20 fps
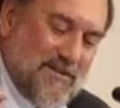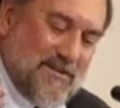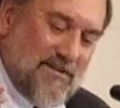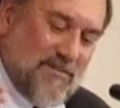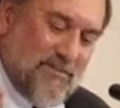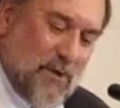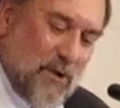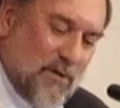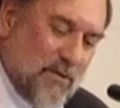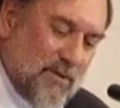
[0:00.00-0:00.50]

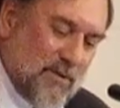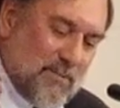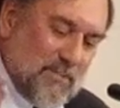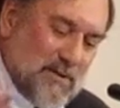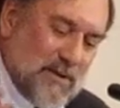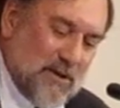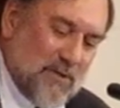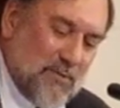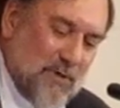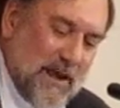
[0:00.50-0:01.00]
Welcome to
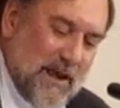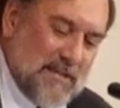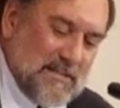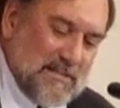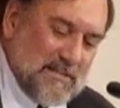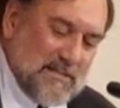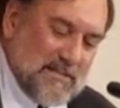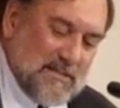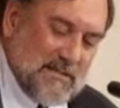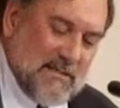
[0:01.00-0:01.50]

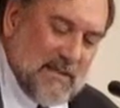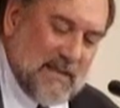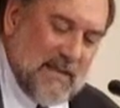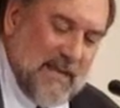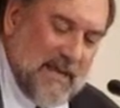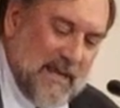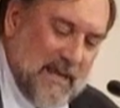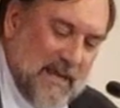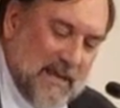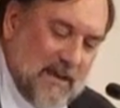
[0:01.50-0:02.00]
Christ the
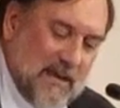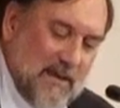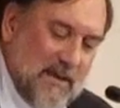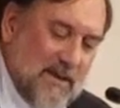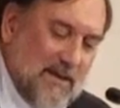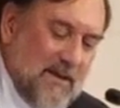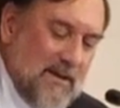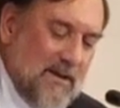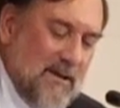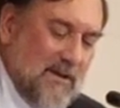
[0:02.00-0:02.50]
King
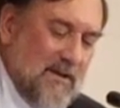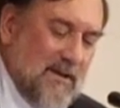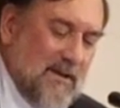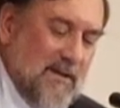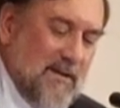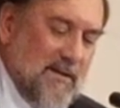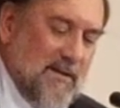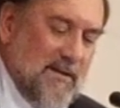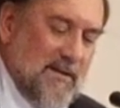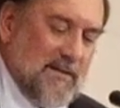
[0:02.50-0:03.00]

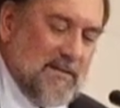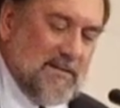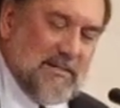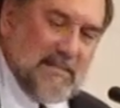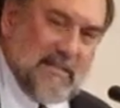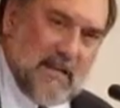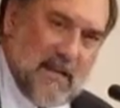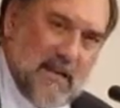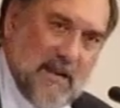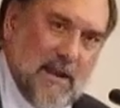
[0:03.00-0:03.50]

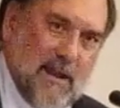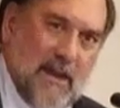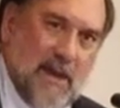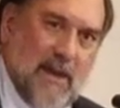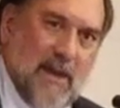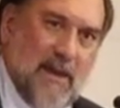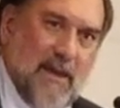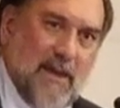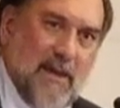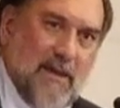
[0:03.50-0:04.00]
Sunday.
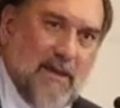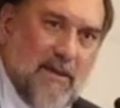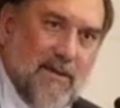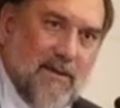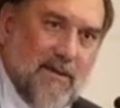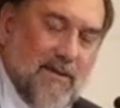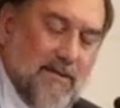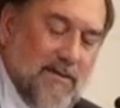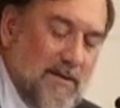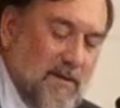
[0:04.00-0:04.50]

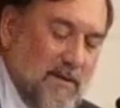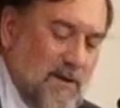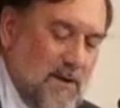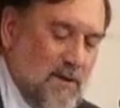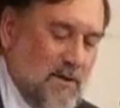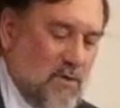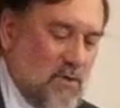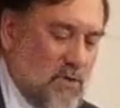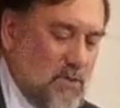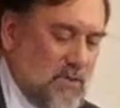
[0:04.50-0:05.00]

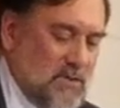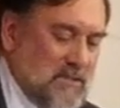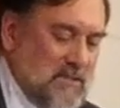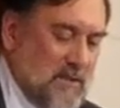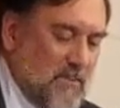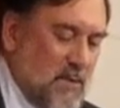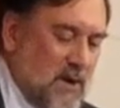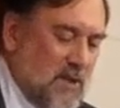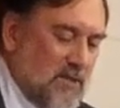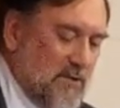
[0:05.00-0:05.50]
Or
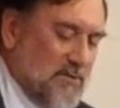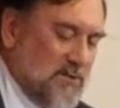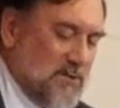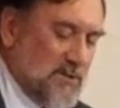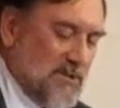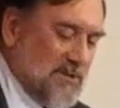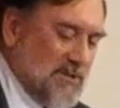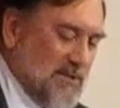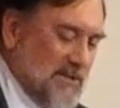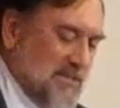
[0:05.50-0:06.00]
some other
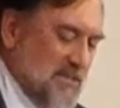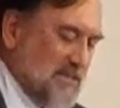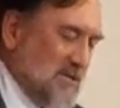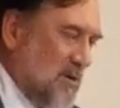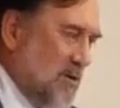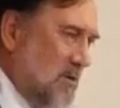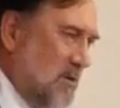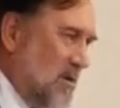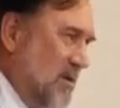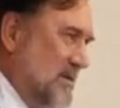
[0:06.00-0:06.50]
churches
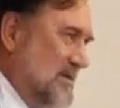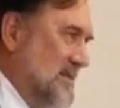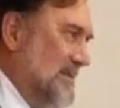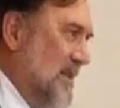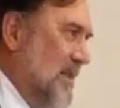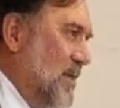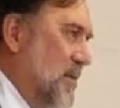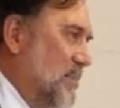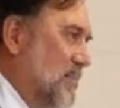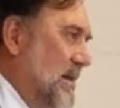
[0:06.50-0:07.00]
are
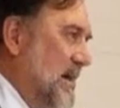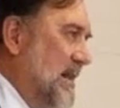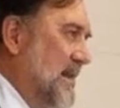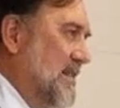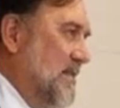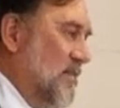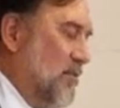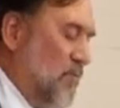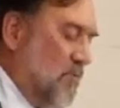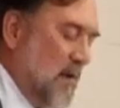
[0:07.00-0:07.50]
celebrating
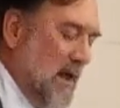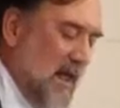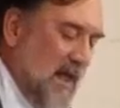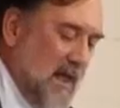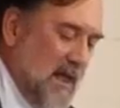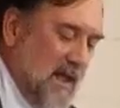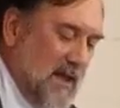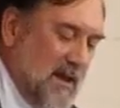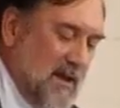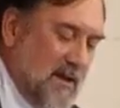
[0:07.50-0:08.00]
the
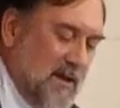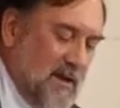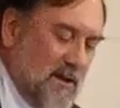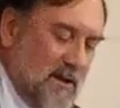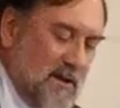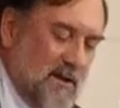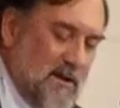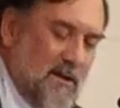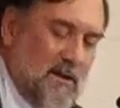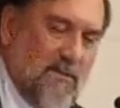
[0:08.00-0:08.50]
reign
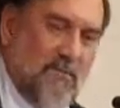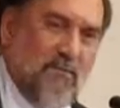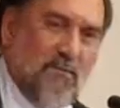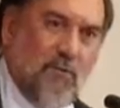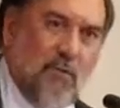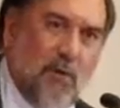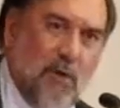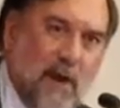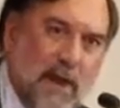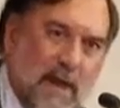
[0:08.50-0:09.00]
of
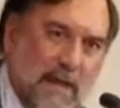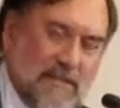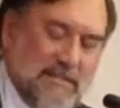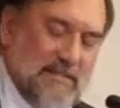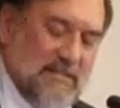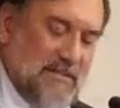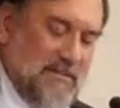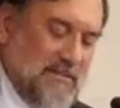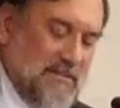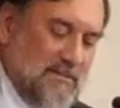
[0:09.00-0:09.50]

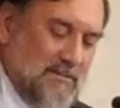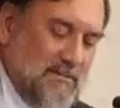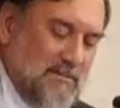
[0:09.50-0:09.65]
Christ.